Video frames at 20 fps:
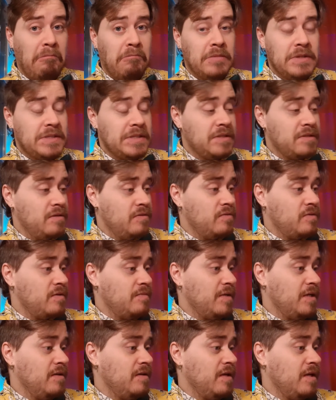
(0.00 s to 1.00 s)
This is news to
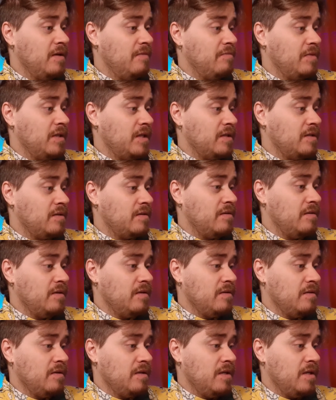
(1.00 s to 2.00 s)
me, but that's
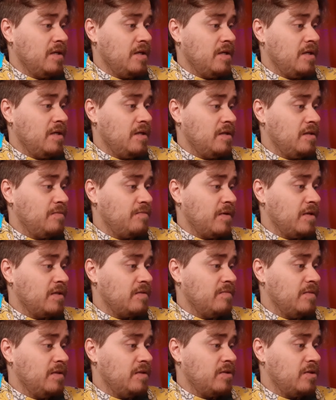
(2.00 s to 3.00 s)
good.
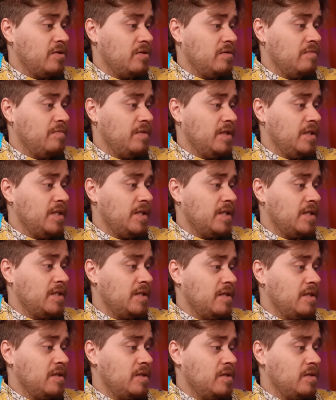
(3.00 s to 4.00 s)
Specimens should be
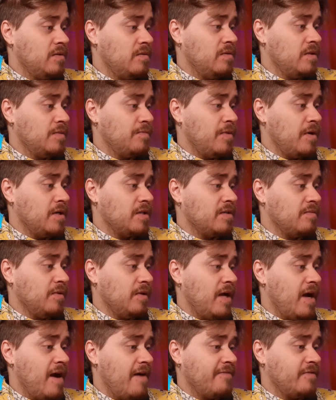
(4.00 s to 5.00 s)
tested as soon as
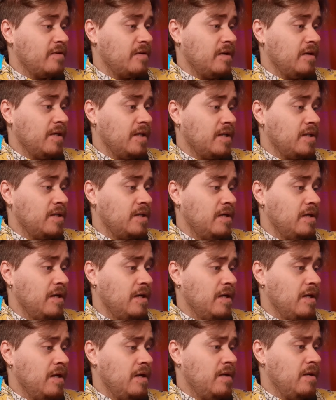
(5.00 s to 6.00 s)
possible after collection.
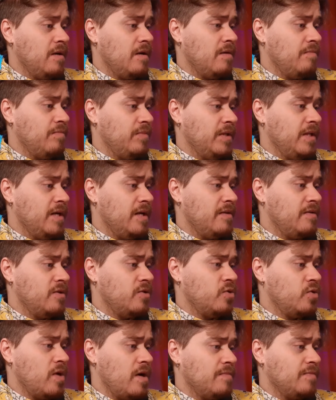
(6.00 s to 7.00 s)
Apply the
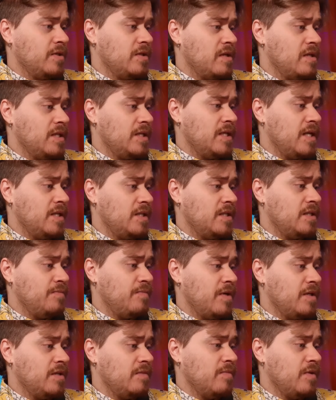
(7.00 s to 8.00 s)
drops to the test
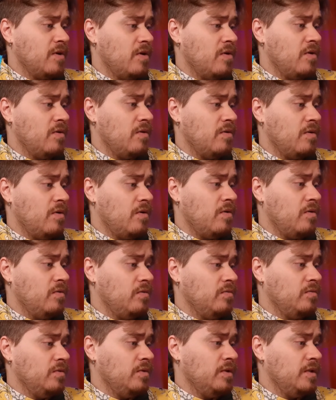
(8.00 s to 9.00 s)
specimen
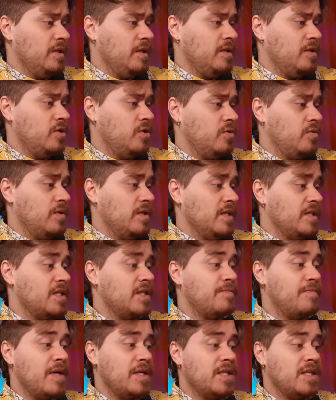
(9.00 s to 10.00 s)
only to the
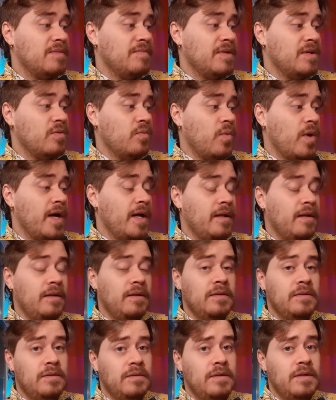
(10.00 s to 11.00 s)
specimen well,
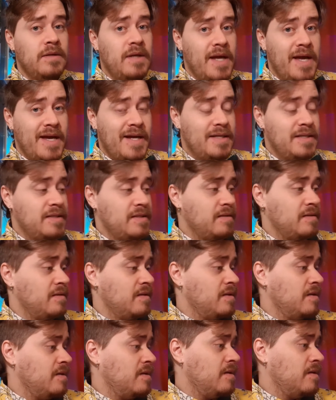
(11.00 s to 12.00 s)
S.
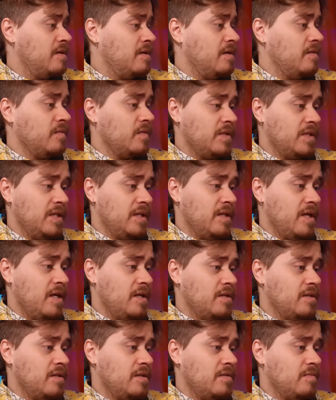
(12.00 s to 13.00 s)
And we'll see that
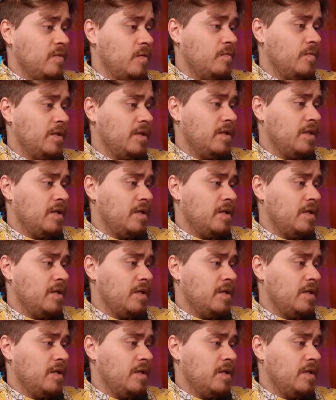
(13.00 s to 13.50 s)
in just a moment.